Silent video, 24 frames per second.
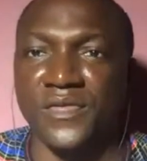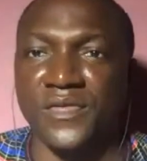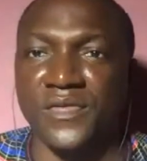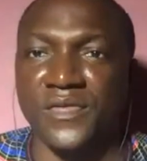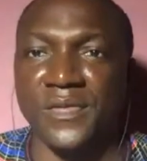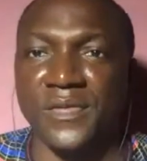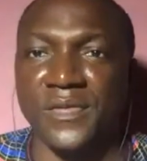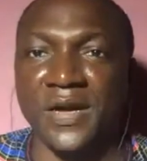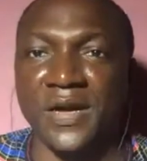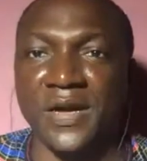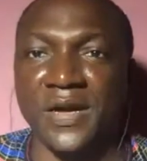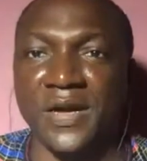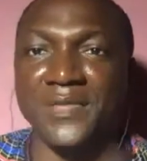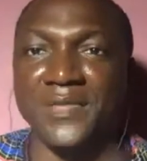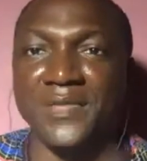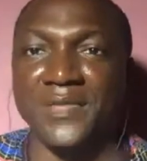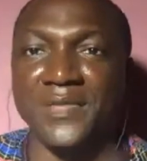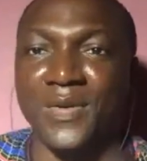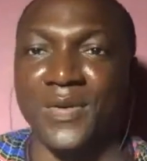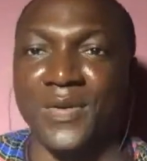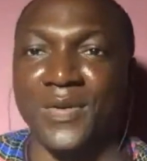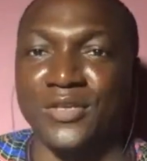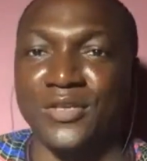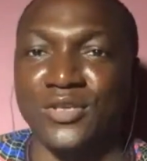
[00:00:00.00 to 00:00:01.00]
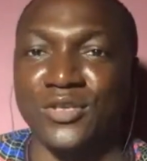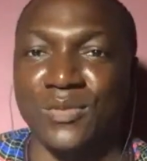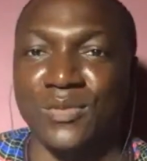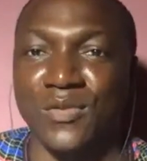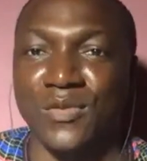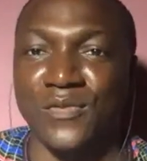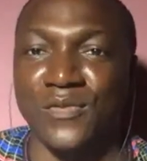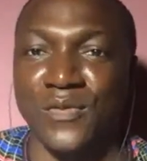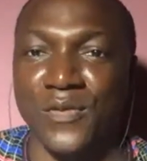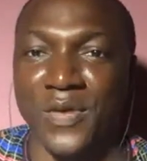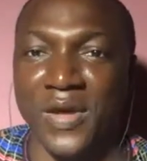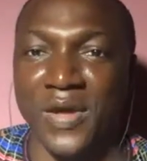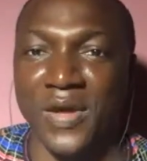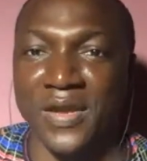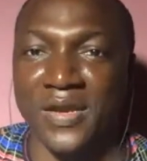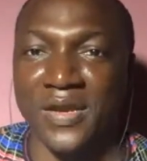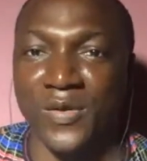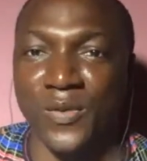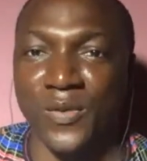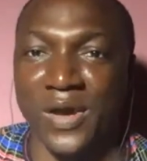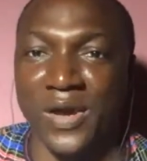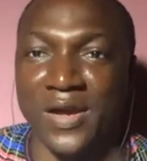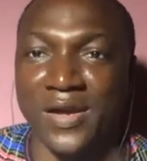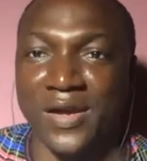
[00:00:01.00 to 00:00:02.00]
My name is Paul-Esupofo.
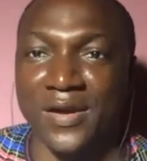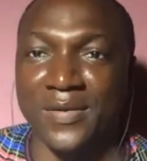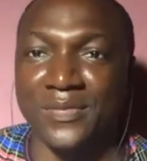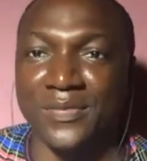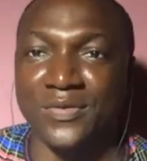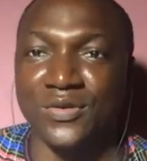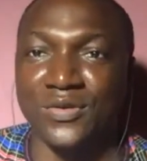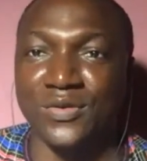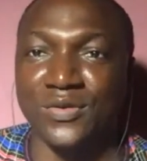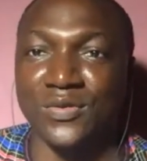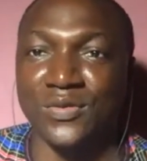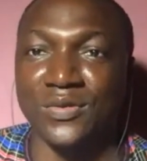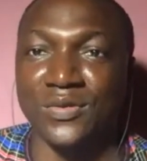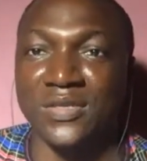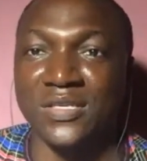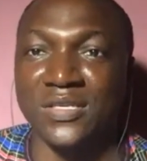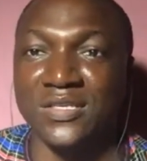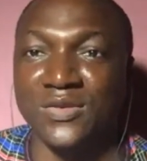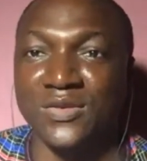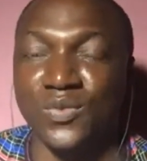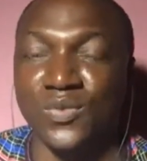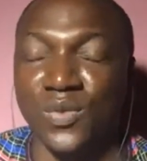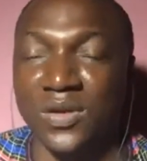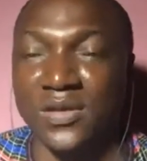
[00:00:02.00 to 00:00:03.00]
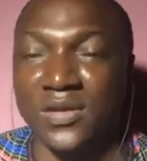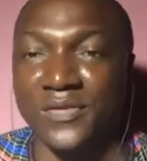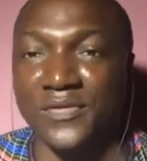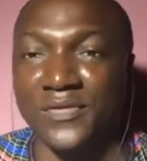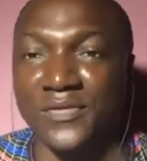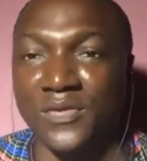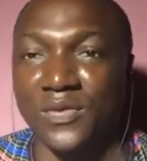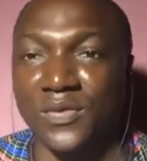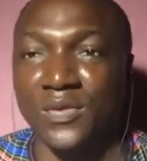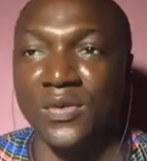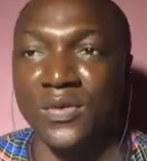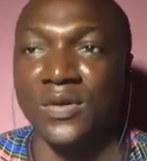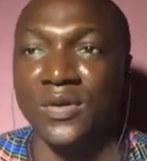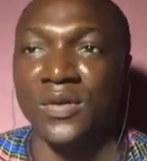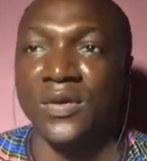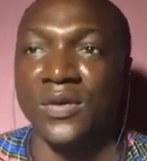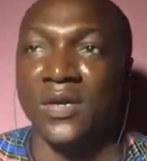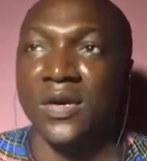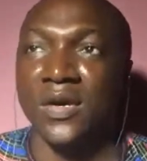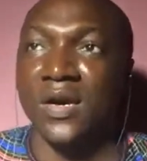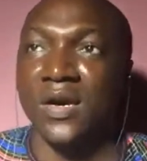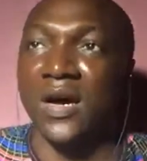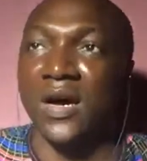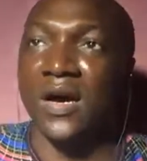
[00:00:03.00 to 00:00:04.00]
Welcome to this wonderful
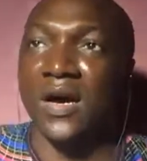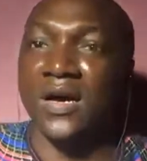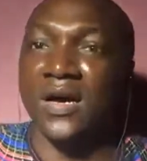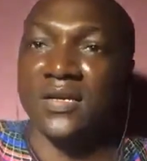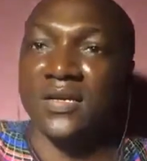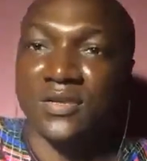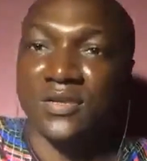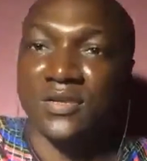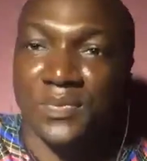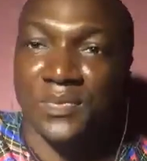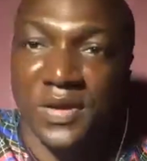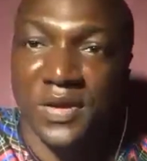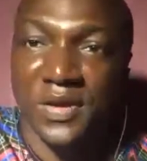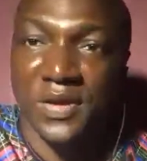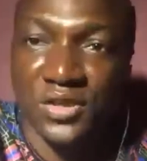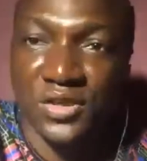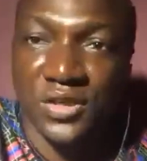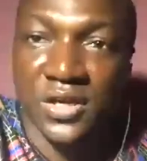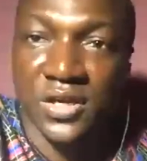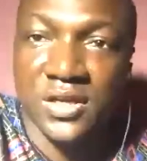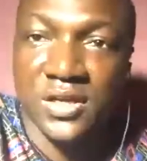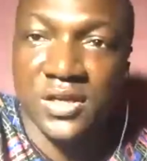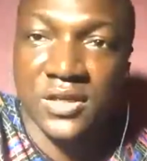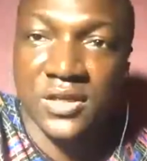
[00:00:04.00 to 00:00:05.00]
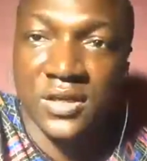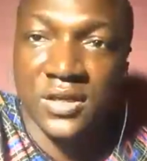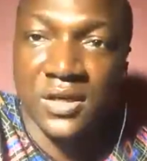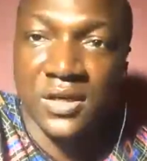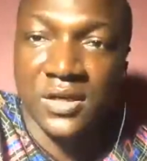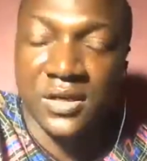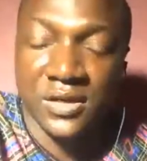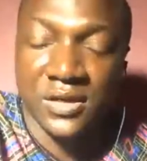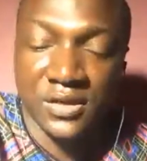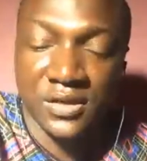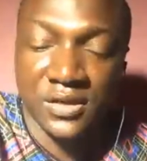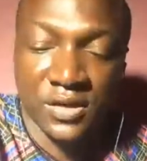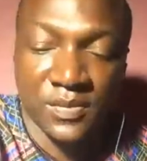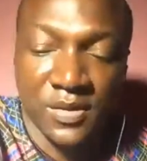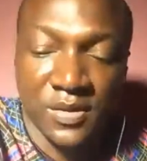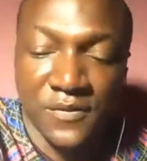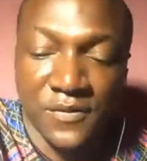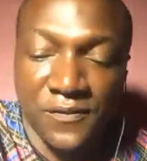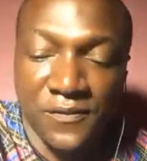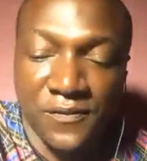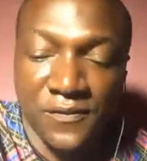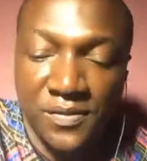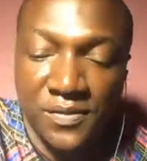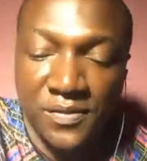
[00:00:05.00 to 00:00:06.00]
special drama
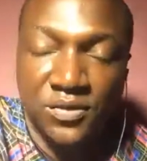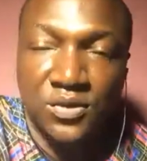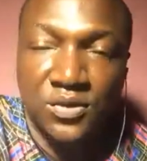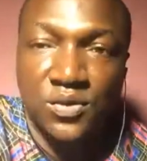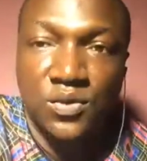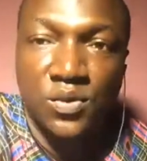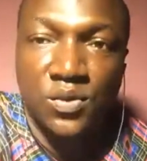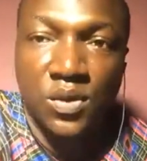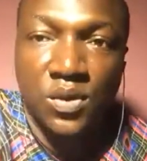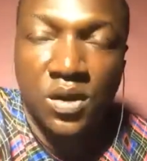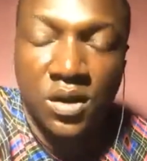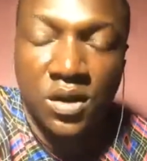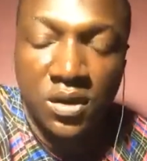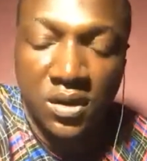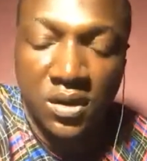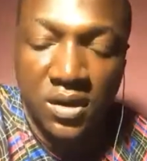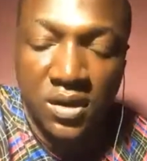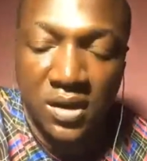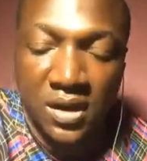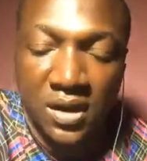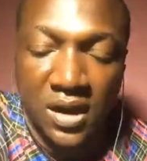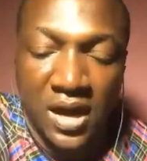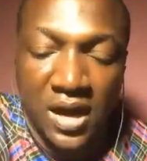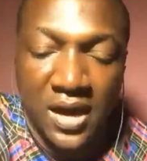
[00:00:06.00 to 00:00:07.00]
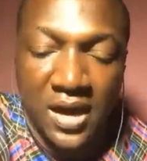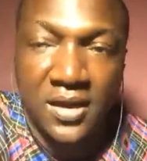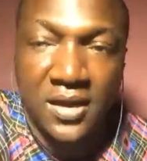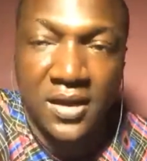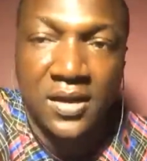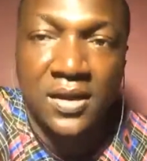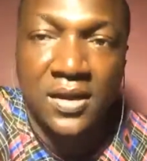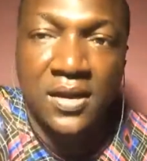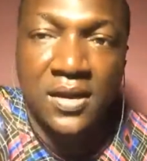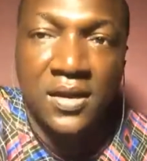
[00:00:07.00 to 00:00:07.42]
film school online.